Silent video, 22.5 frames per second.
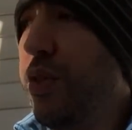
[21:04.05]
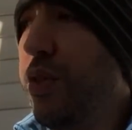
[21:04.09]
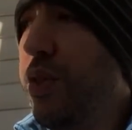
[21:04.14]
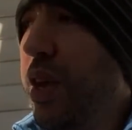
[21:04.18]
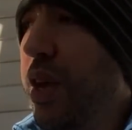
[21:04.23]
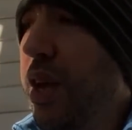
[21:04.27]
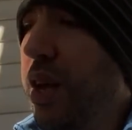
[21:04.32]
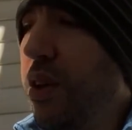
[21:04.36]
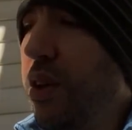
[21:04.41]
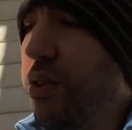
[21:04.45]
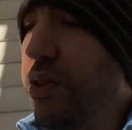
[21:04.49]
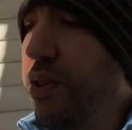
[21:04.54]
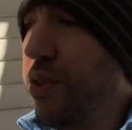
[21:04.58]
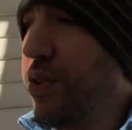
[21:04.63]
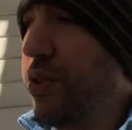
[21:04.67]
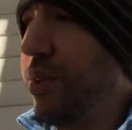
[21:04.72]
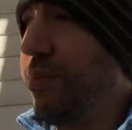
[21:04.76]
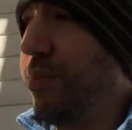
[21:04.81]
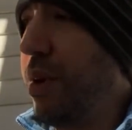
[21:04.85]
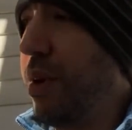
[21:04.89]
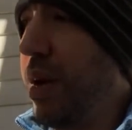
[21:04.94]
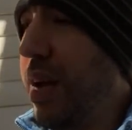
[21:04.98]
the
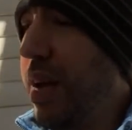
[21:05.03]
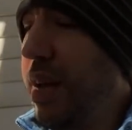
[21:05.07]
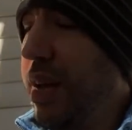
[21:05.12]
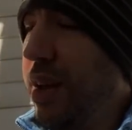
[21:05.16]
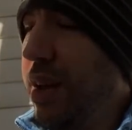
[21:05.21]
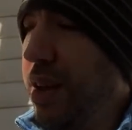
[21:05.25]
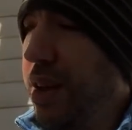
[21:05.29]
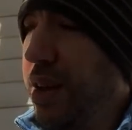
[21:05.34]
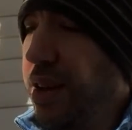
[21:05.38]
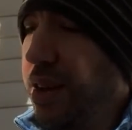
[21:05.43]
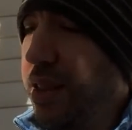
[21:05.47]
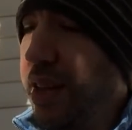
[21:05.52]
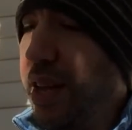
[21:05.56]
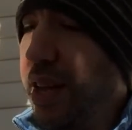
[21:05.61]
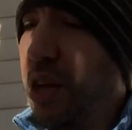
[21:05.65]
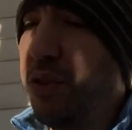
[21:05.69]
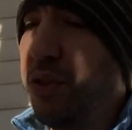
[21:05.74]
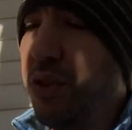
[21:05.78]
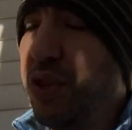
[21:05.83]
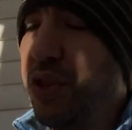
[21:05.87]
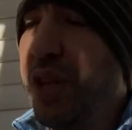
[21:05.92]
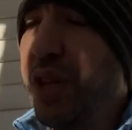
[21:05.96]
elders in my the
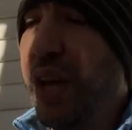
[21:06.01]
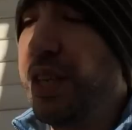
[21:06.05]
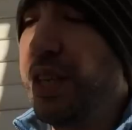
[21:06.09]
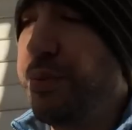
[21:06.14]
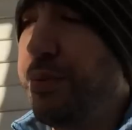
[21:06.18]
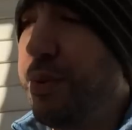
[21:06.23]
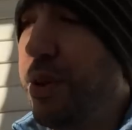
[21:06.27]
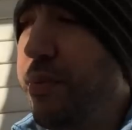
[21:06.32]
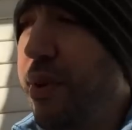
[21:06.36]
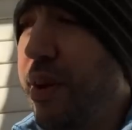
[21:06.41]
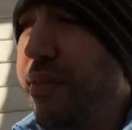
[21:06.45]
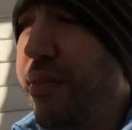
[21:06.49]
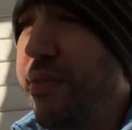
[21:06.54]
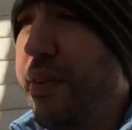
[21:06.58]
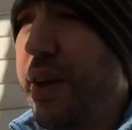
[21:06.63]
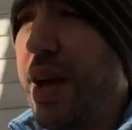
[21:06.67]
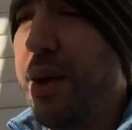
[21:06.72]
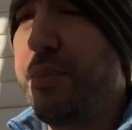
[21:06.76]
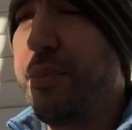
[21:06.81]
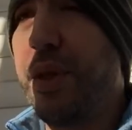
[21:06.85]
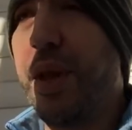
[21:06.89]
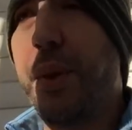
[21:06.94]
elder statesmen in my
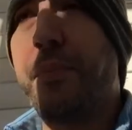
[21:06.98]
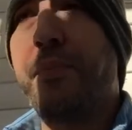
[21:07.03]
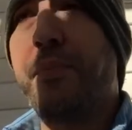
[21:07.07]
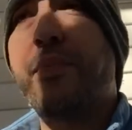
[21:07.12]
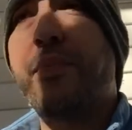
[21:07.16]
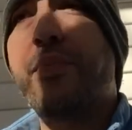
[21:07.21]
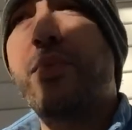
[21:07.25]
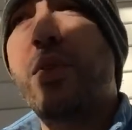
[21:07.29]
family,